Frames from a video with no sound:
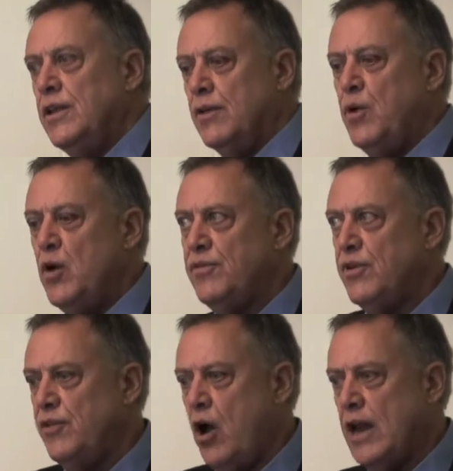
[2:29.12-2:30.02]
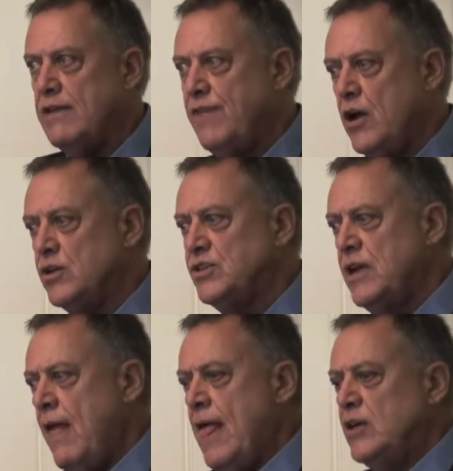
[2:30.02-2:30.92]
The person who's highly
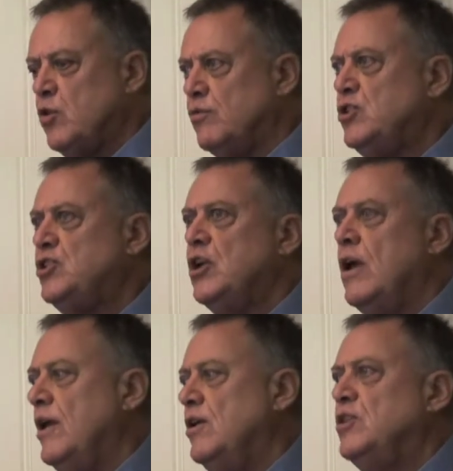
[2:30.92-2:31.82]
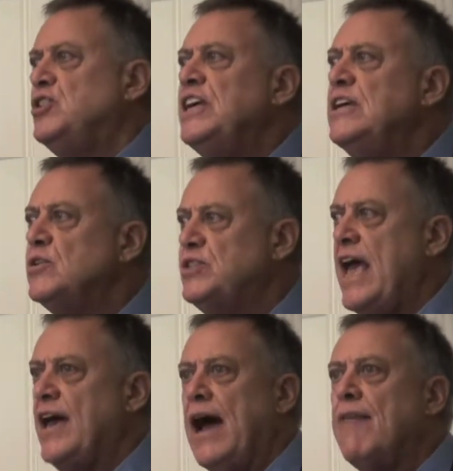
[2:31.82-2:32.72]
focused sort of shields
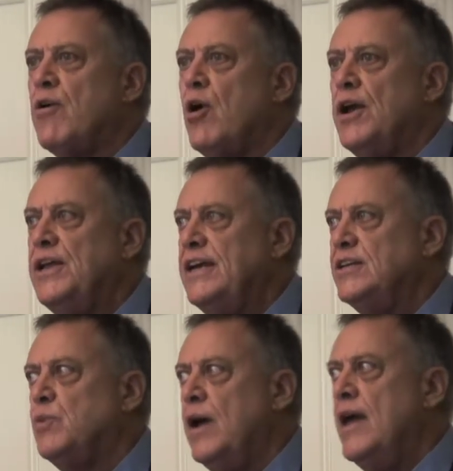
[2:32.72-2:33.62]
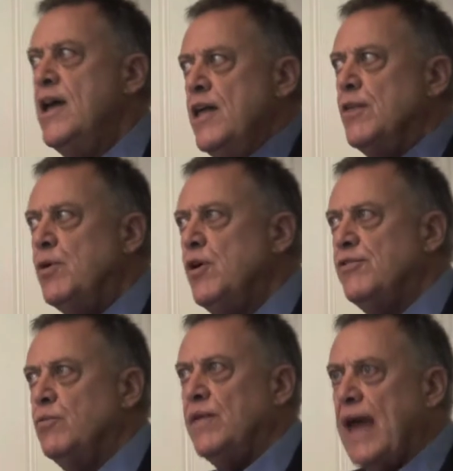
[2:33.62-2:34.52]
out other ideas, where the
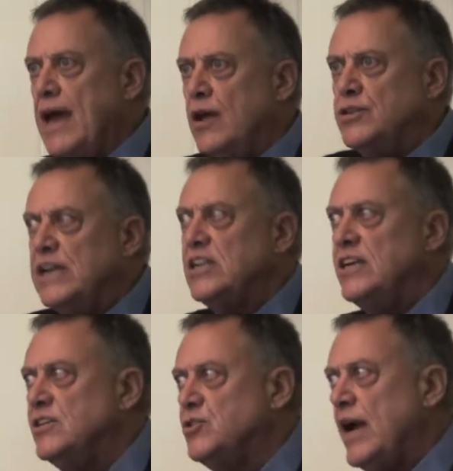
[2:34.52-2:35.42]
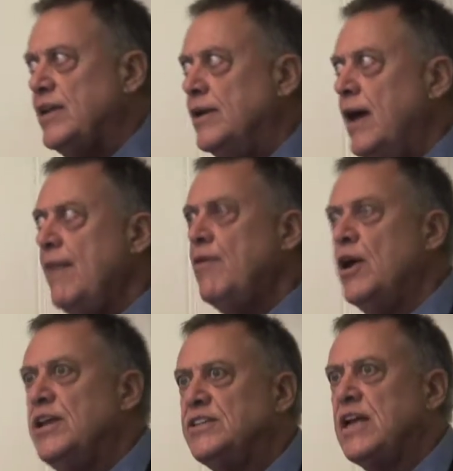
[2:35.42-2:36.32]
person who's easily distracted, other
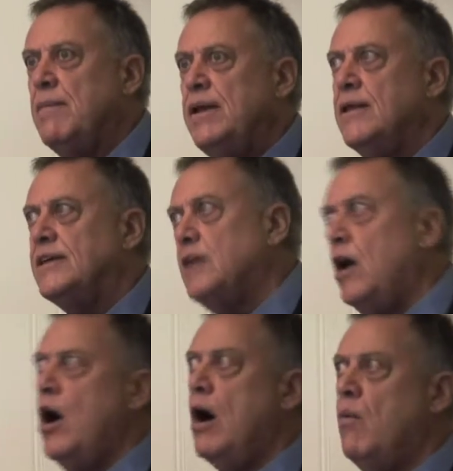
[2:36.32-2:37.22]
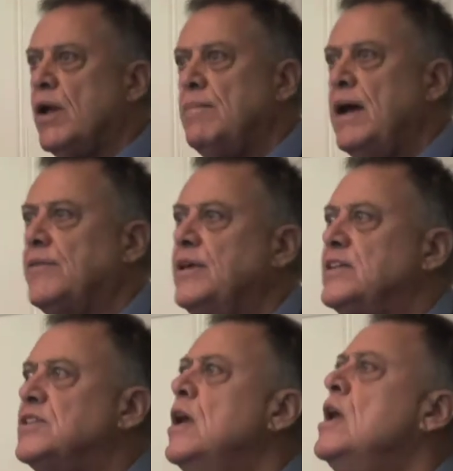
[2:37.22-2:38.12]
ideas come in and they say, oh, what about
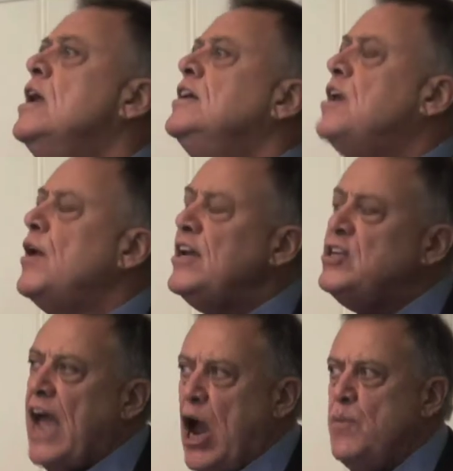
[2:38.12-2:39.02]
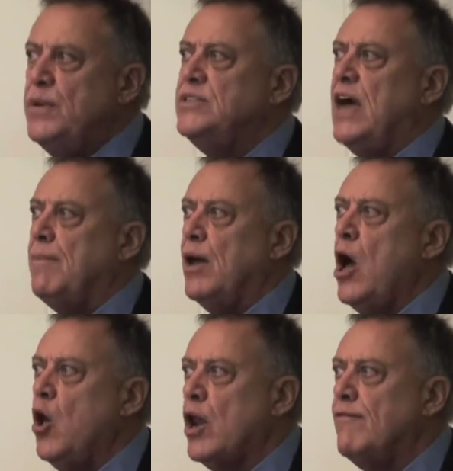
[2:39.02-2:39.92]
this? So it actually opens up a
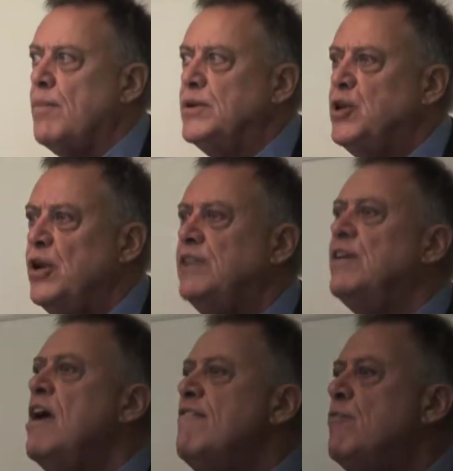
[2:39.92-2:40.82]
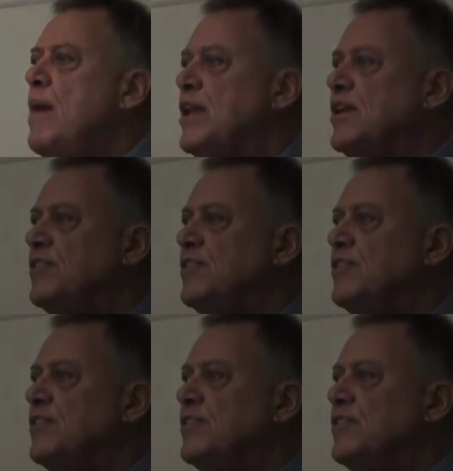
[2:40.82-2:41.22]
whole lot of opportunities for better